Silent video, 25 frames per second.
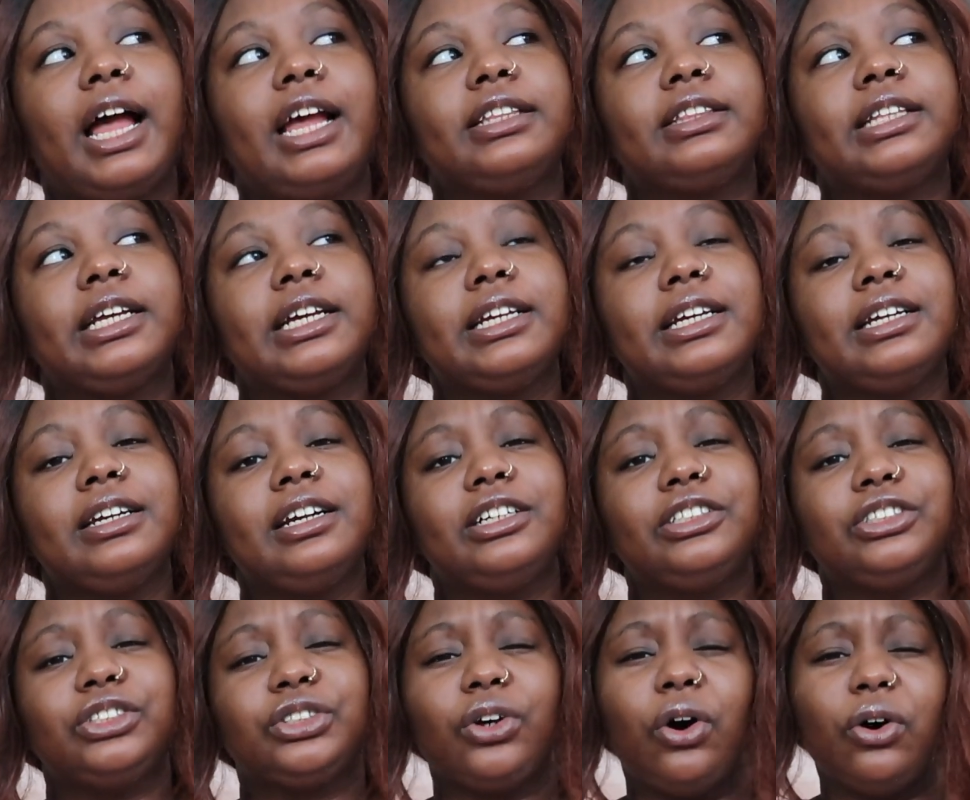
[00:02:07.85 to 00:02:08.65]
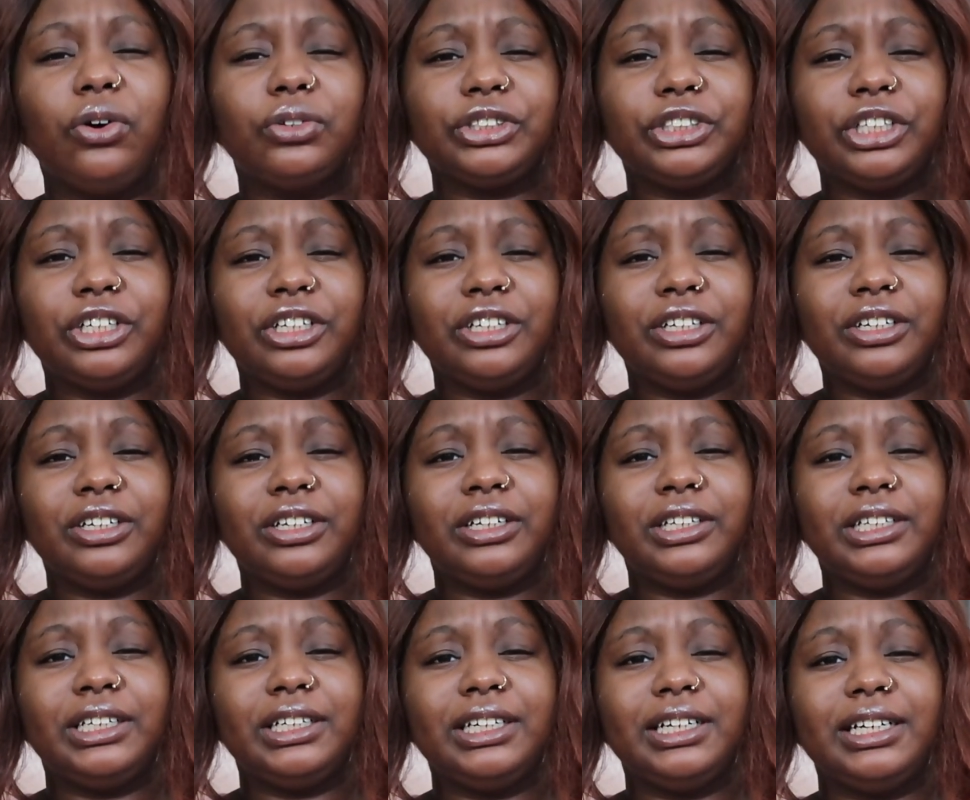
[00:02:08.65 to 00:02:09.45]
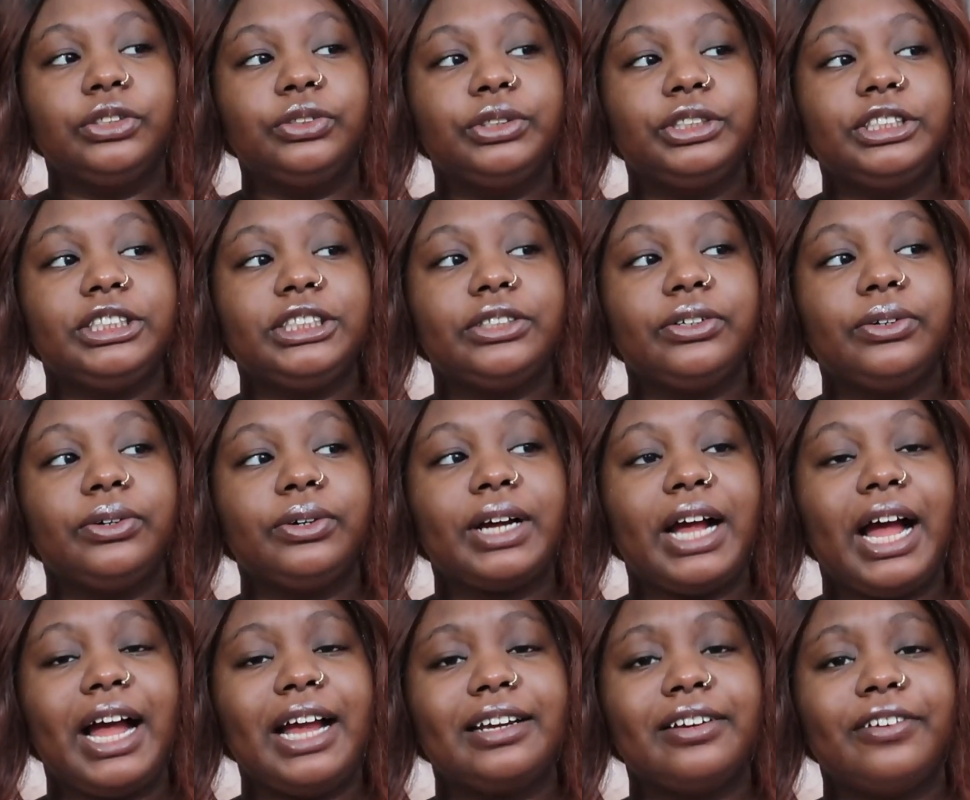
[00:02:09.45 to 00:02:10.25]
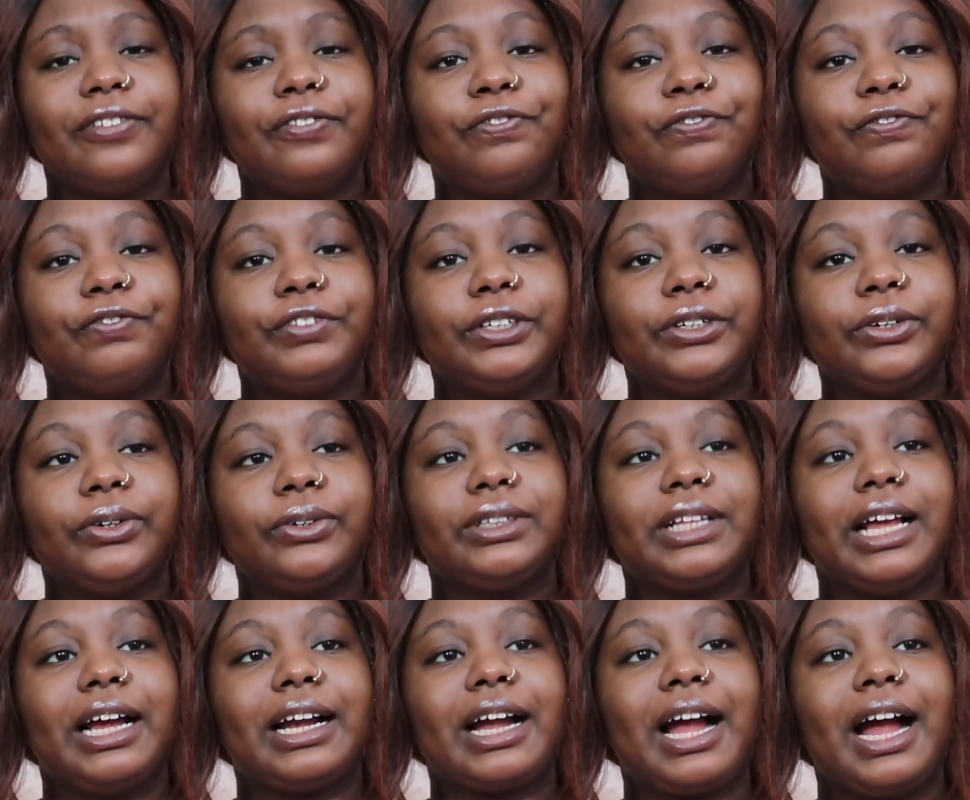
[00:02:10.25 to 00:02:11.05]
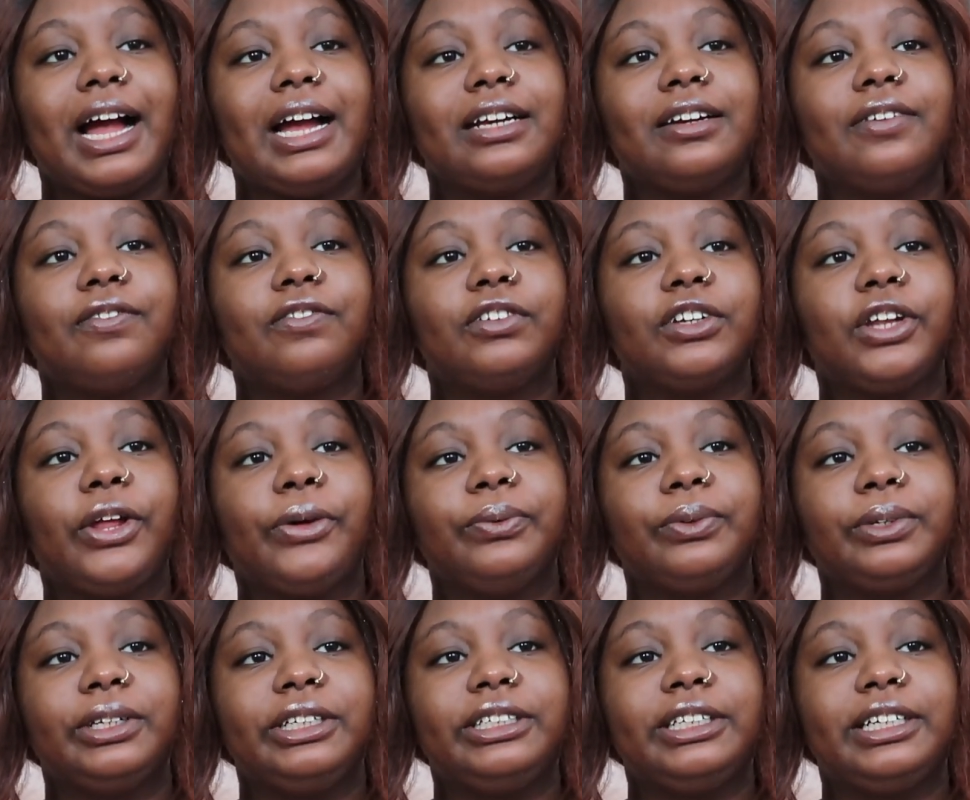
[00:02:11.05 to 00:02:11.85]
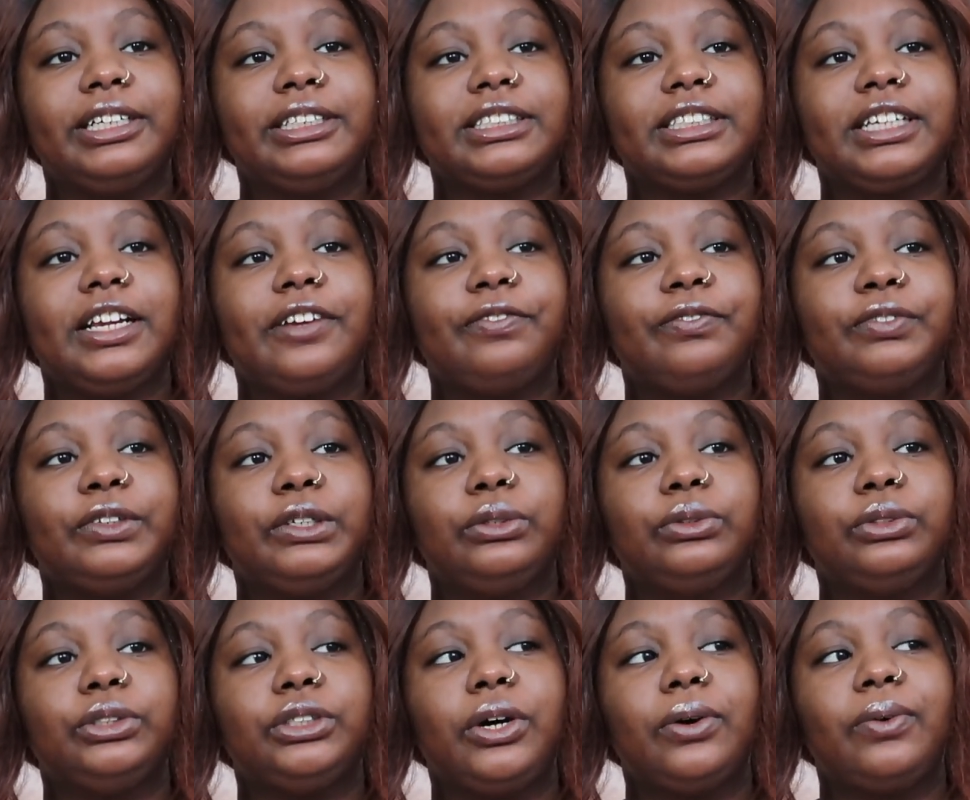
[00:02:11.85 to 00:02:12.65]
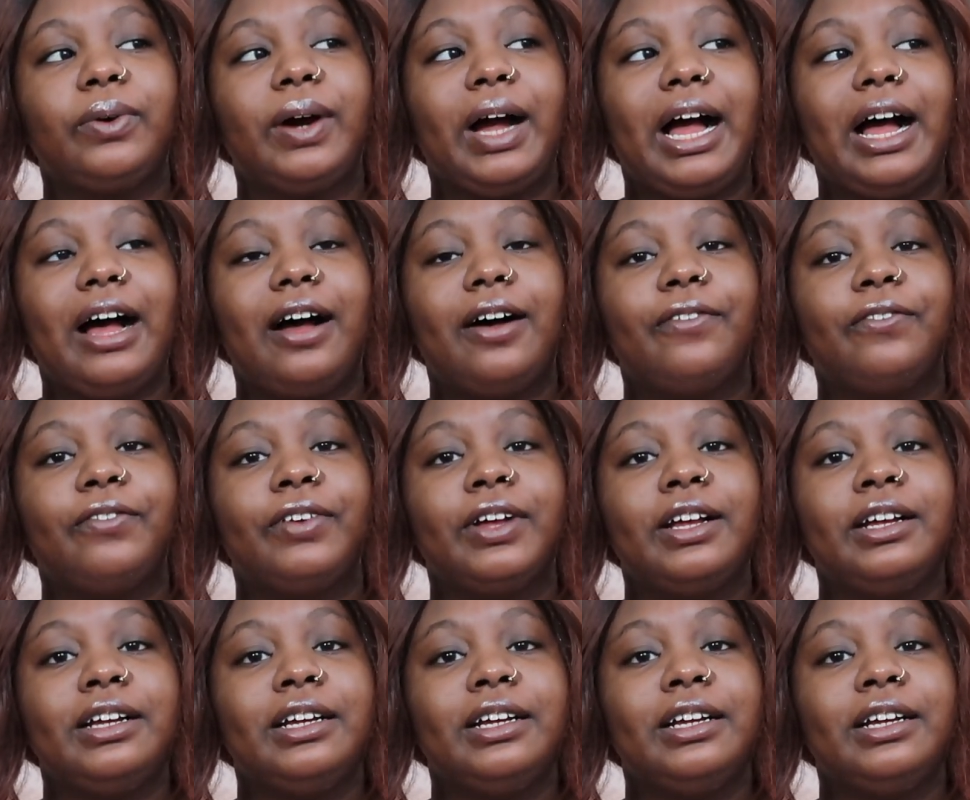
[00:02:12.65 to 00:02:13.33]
I think in adulthood, you still kind of feel that kind of loneliness if you don't have